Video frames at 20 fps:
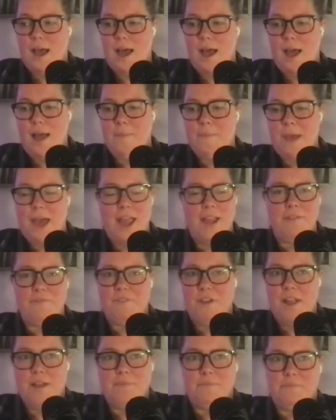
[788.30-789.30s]
I had
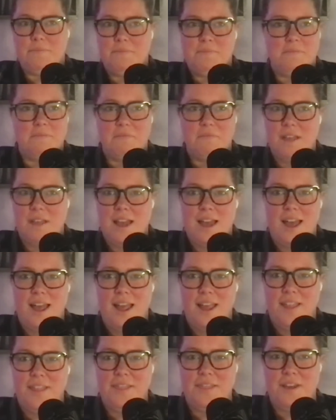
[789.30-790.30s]
fun.
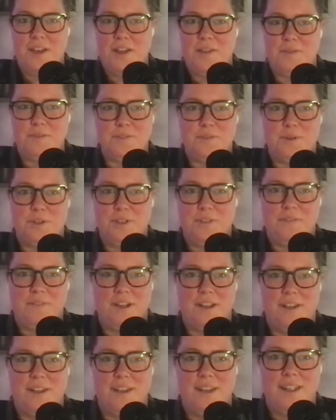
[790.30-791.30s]
I thought it was really
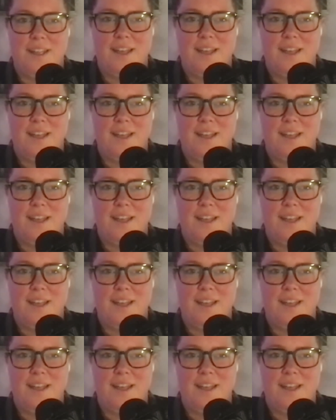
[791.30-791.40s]
fun.